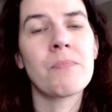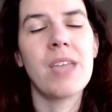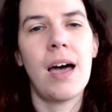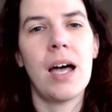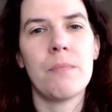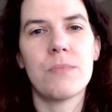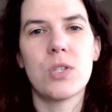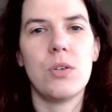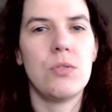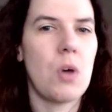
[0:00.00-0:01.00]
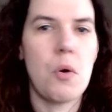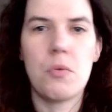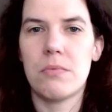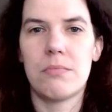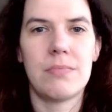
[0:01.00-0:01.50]
so you
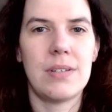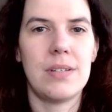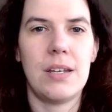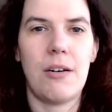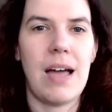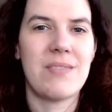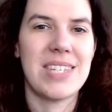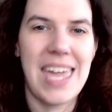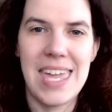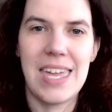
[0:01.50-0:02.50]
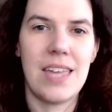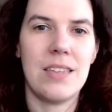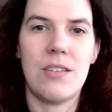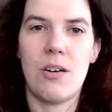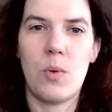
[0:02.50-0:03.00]
don't have to cake it,
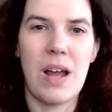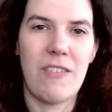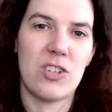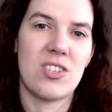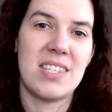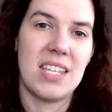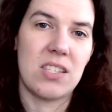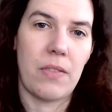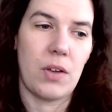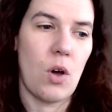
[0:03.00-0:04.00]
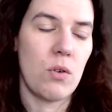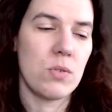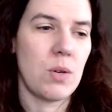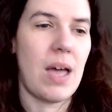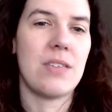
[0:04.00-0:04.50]
you don't whatever, it just sits on the cone,
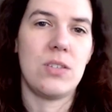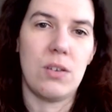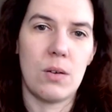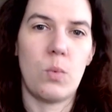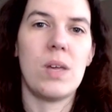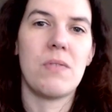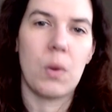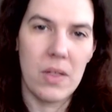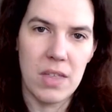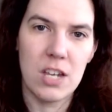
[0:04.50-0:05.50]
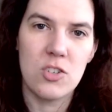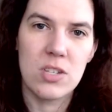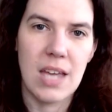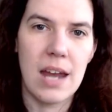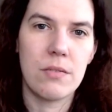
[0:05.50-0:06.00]
so as you're weaving with it, it
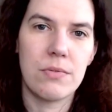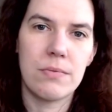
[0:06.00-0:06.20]
just kind of